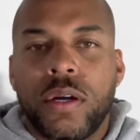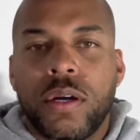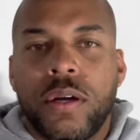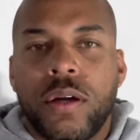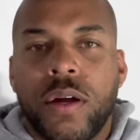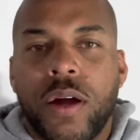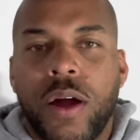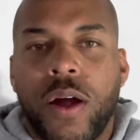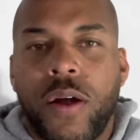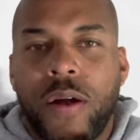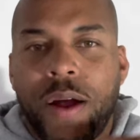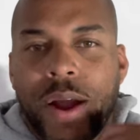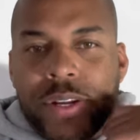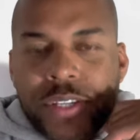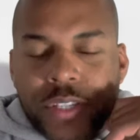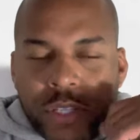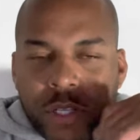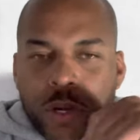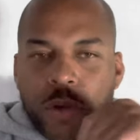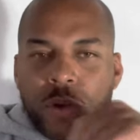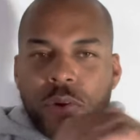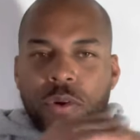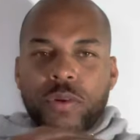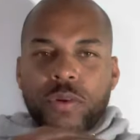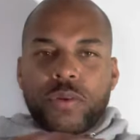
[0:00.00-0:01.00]
All right,
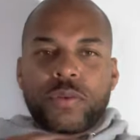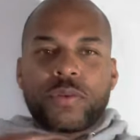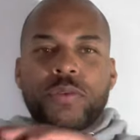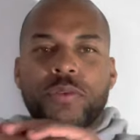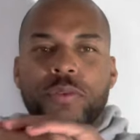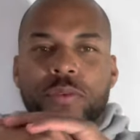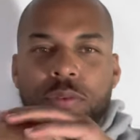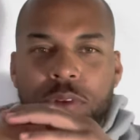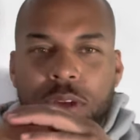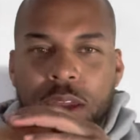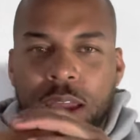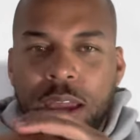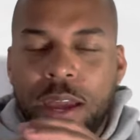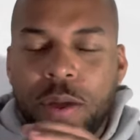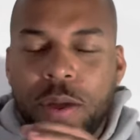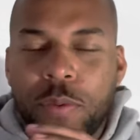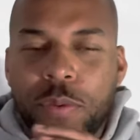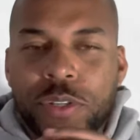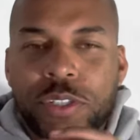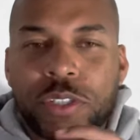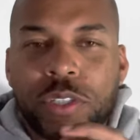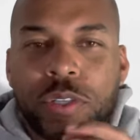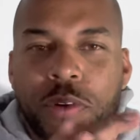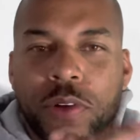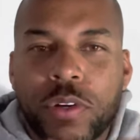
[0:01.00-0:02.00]
so hey,
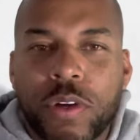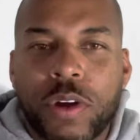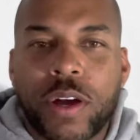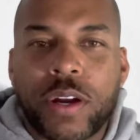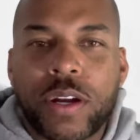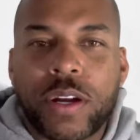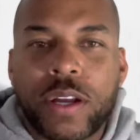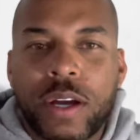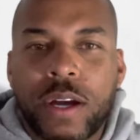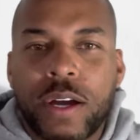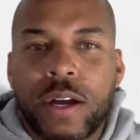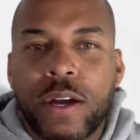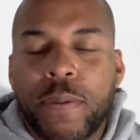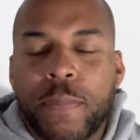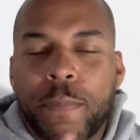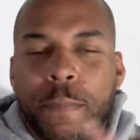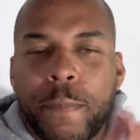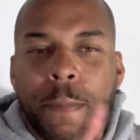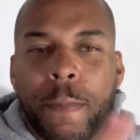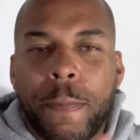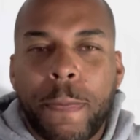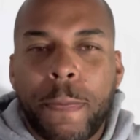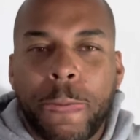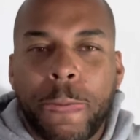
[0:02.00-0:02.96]
what's going on?